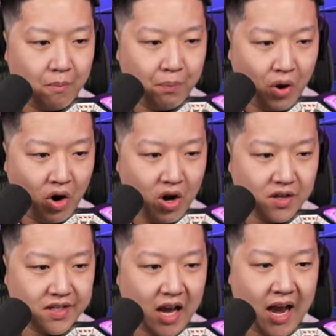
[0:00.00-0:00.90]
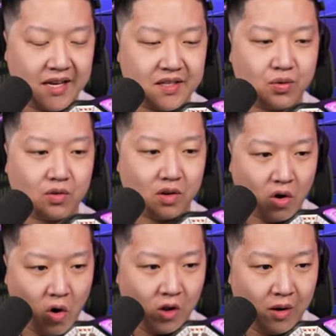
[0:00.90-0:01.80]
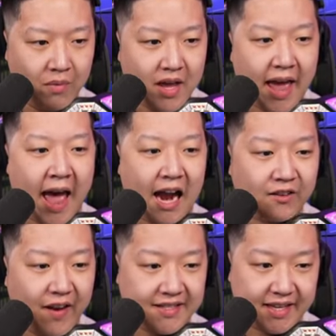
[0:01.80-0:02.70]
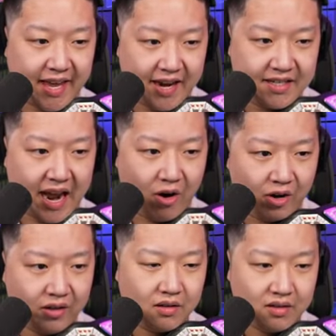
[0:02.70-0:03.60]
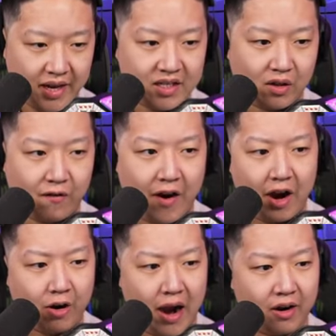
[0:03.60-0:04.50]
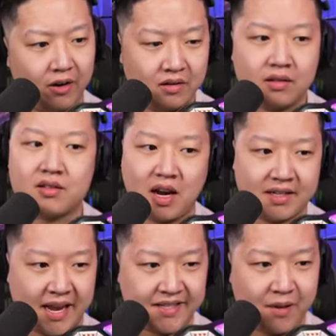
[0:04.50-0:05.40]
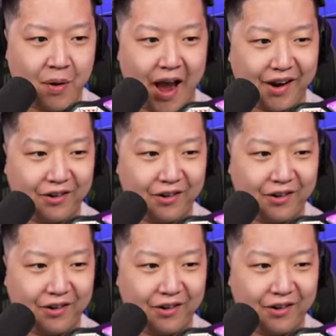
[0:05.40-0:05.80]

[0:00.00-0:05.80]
Pulls the Ice Golem. Activates the King Tower. Takes out the Firecracker. He's got Tesla back in